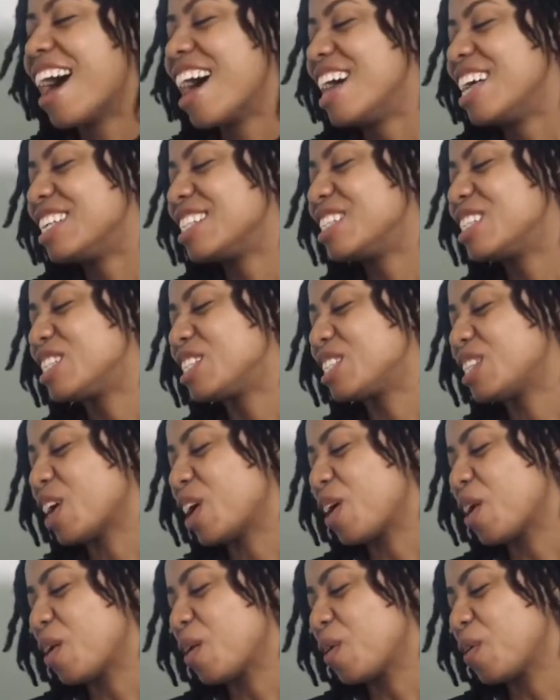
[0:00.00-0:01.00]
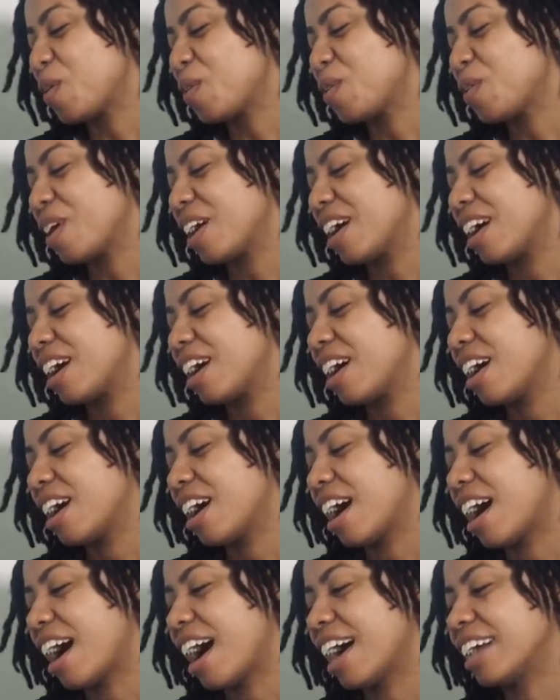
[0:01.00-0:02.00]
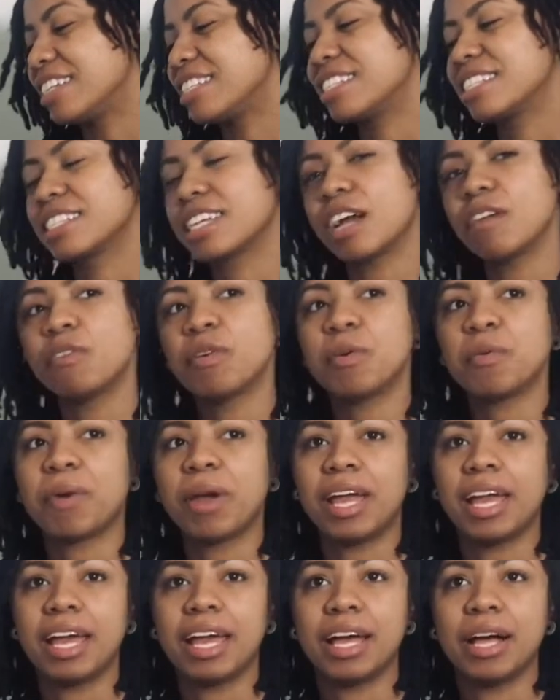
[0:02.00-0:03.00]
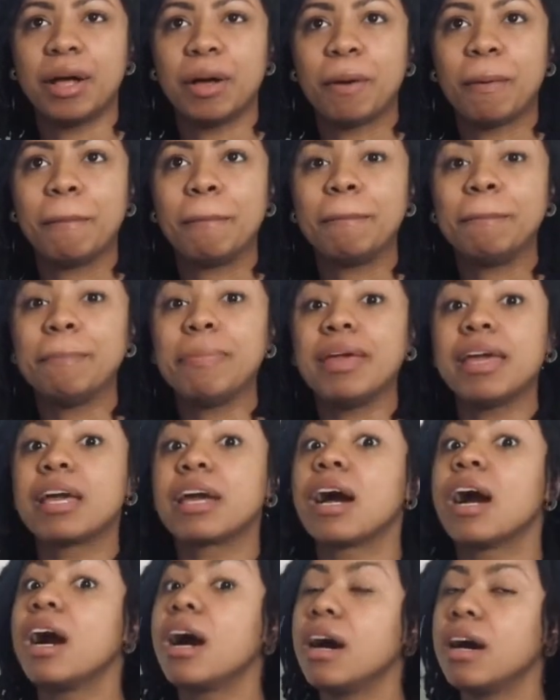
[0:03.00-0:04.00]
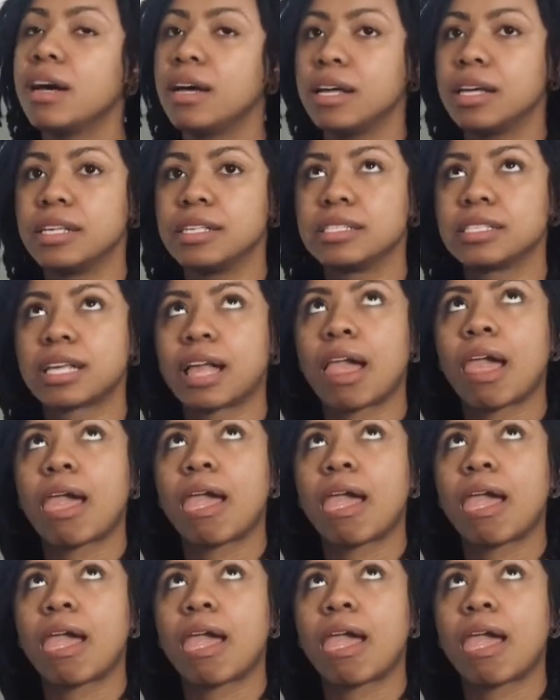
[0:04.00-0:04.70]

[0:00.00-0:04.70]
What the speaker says: So I discovered Rael because,